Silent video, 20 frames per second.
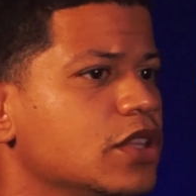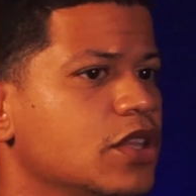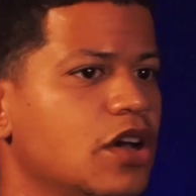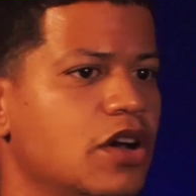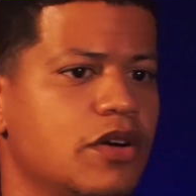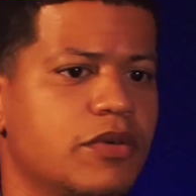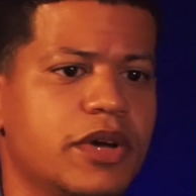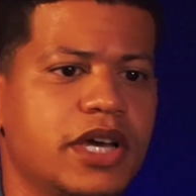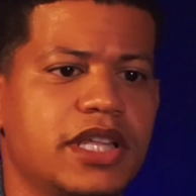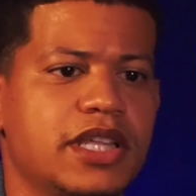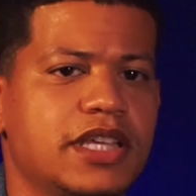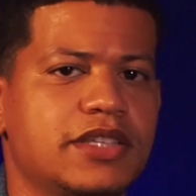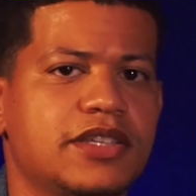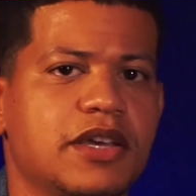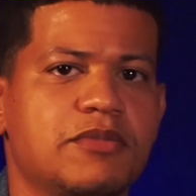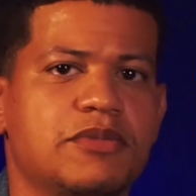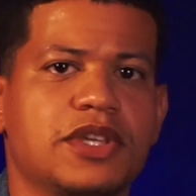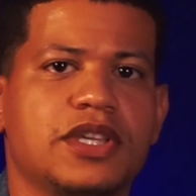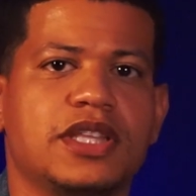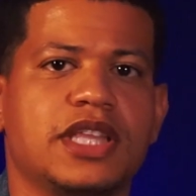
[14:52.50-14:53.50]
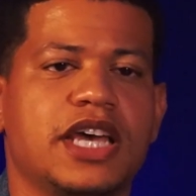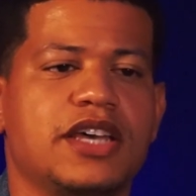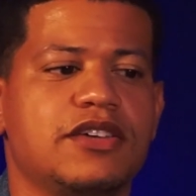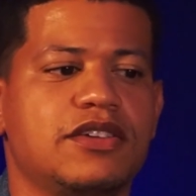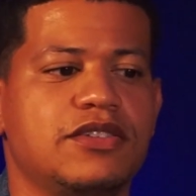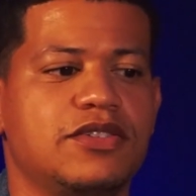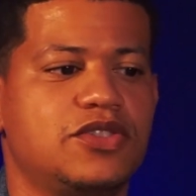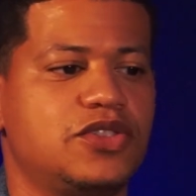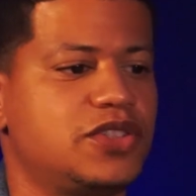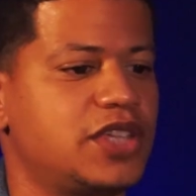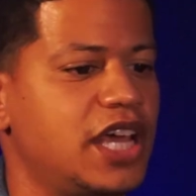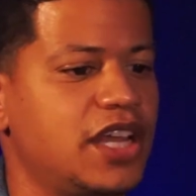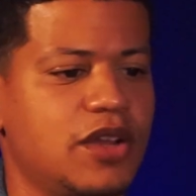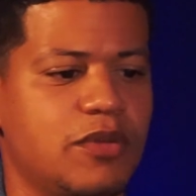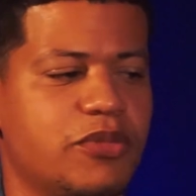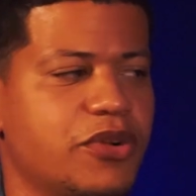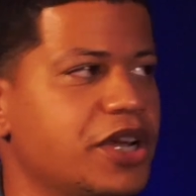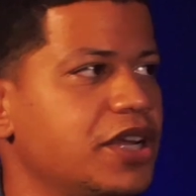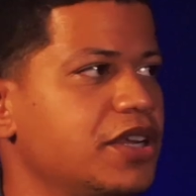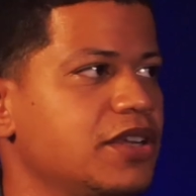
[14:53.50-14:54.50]
No, it's something that is
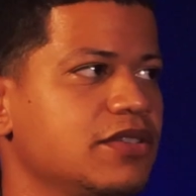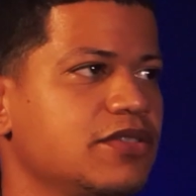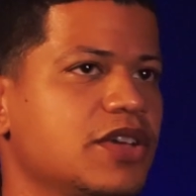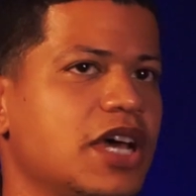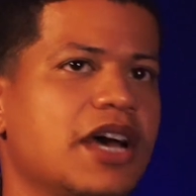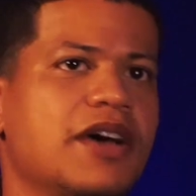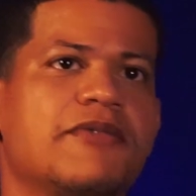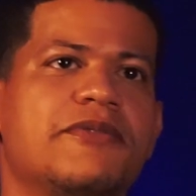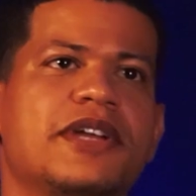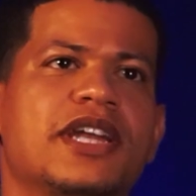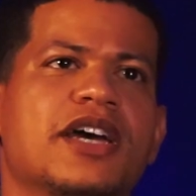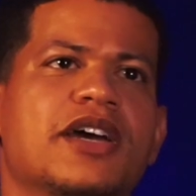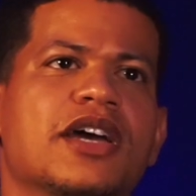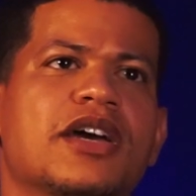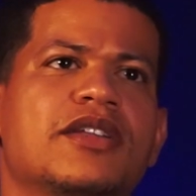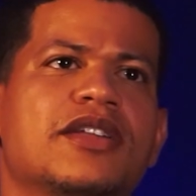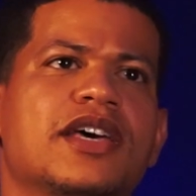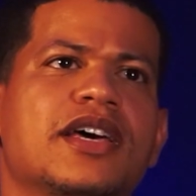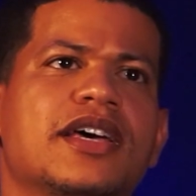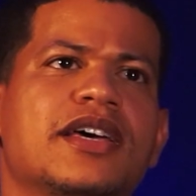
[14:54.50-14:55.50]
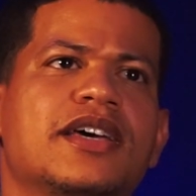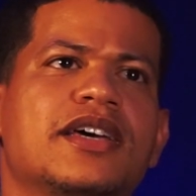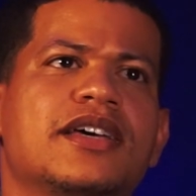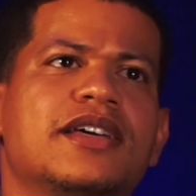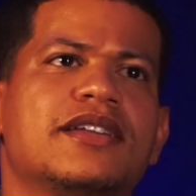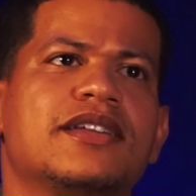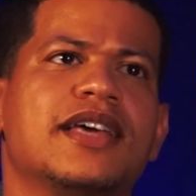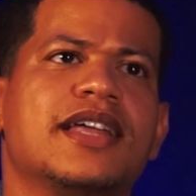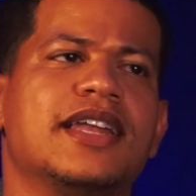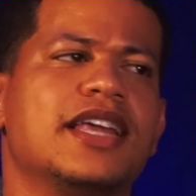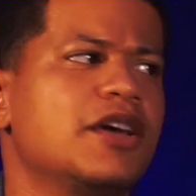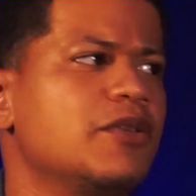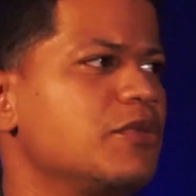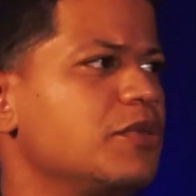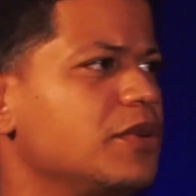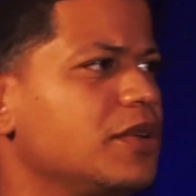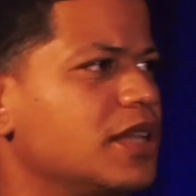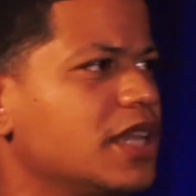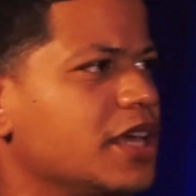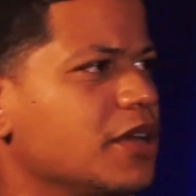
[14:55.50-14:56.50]
celebrated. I feel like in LA,
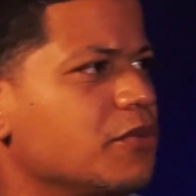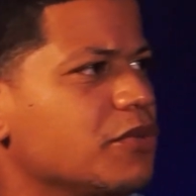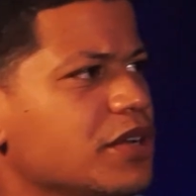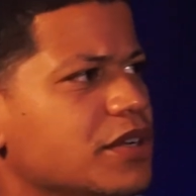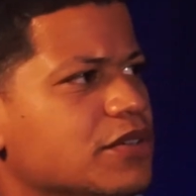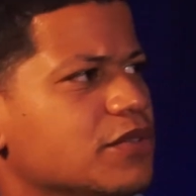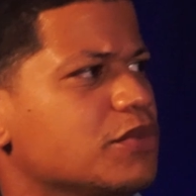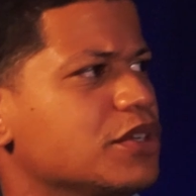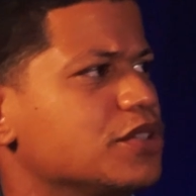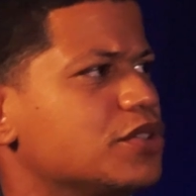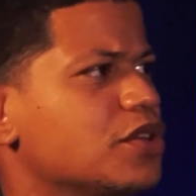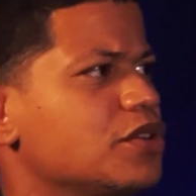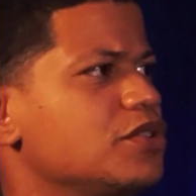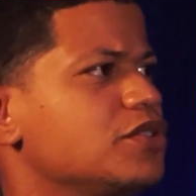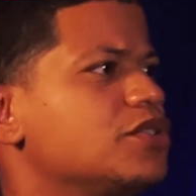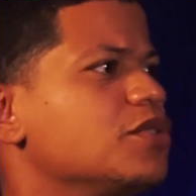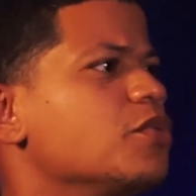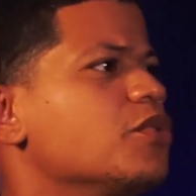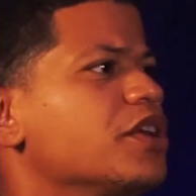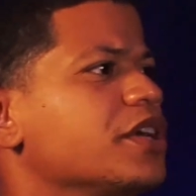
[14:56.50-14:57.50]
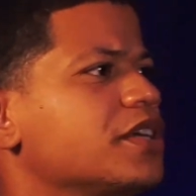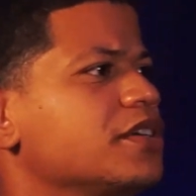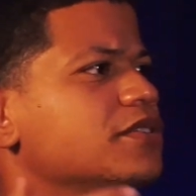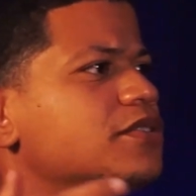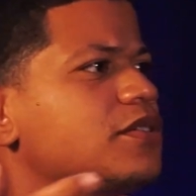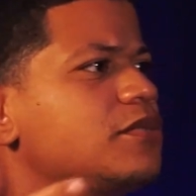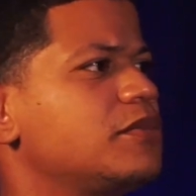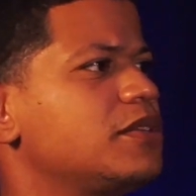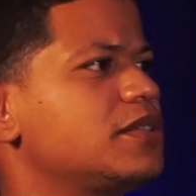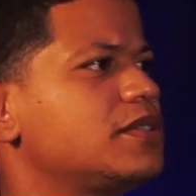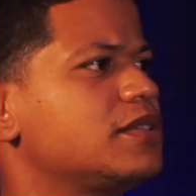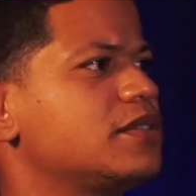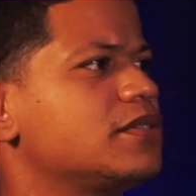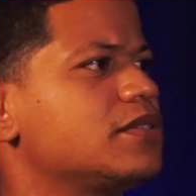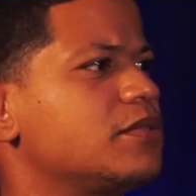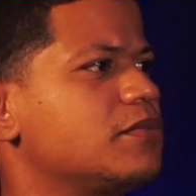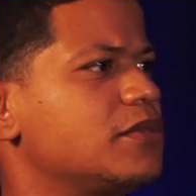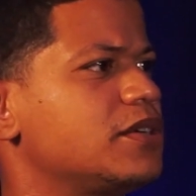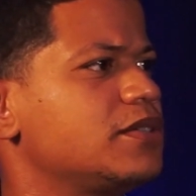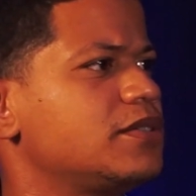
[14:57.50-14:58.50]
like we're so used to working so much
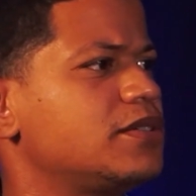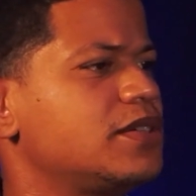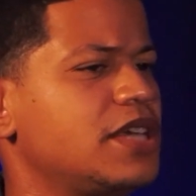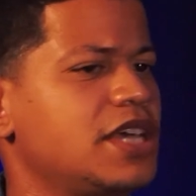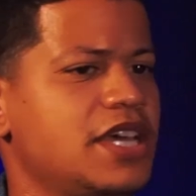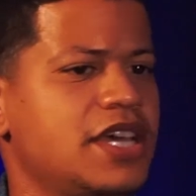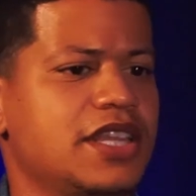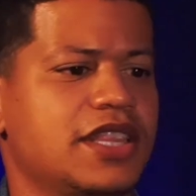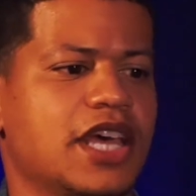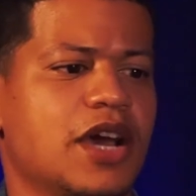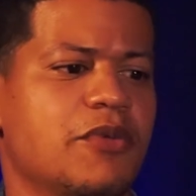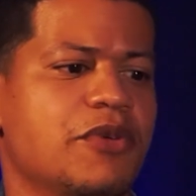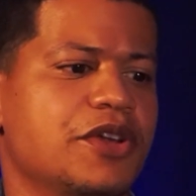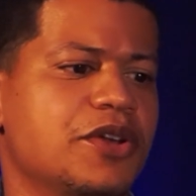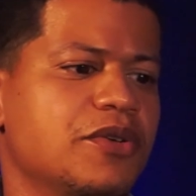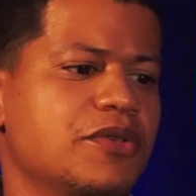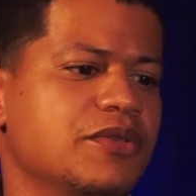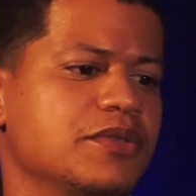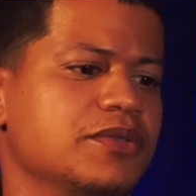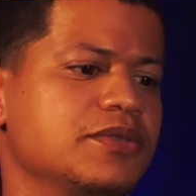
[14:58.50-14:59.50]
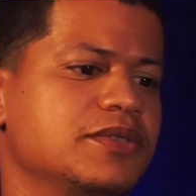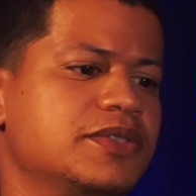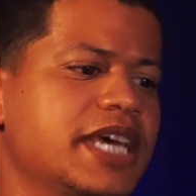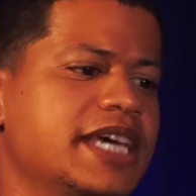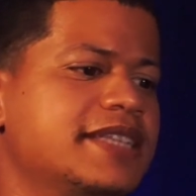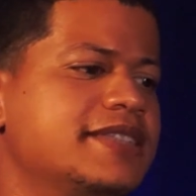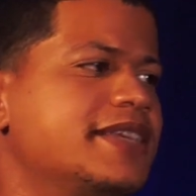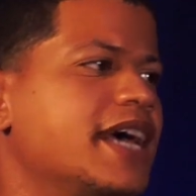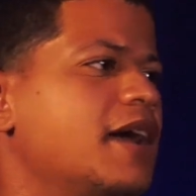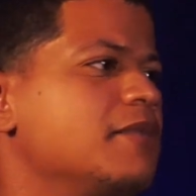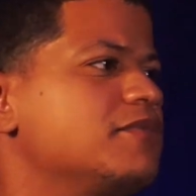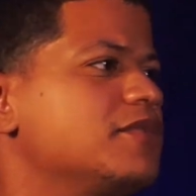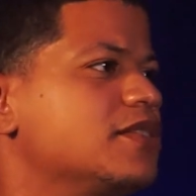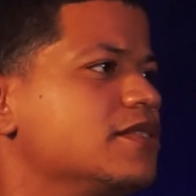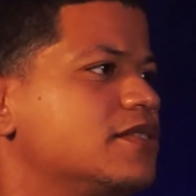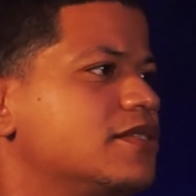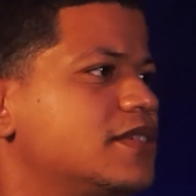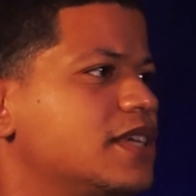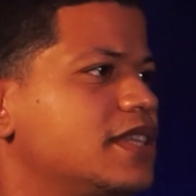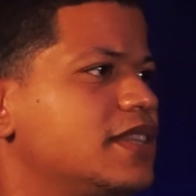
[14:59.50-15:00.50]
that we don't take time to
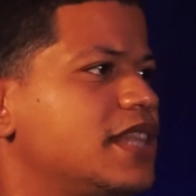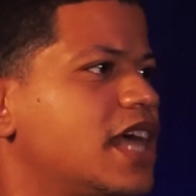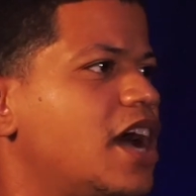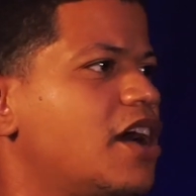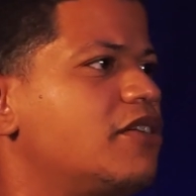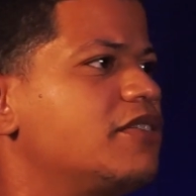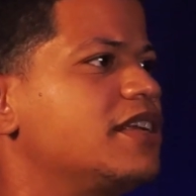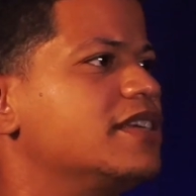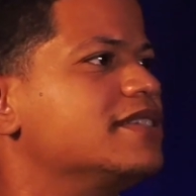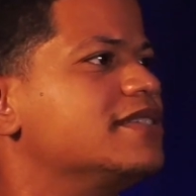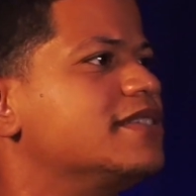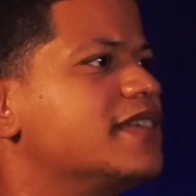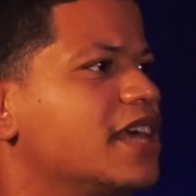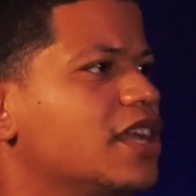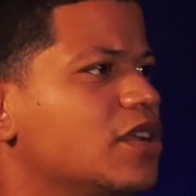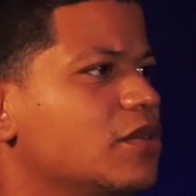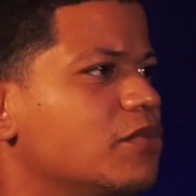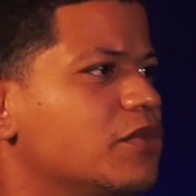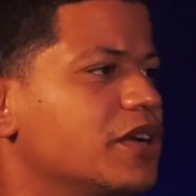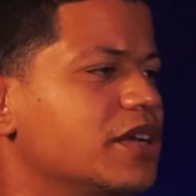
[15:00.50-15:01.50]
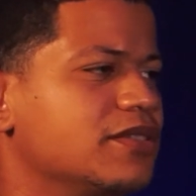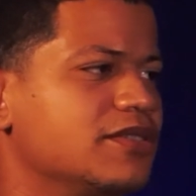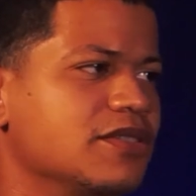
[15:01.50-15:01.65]
sit down and celebrate.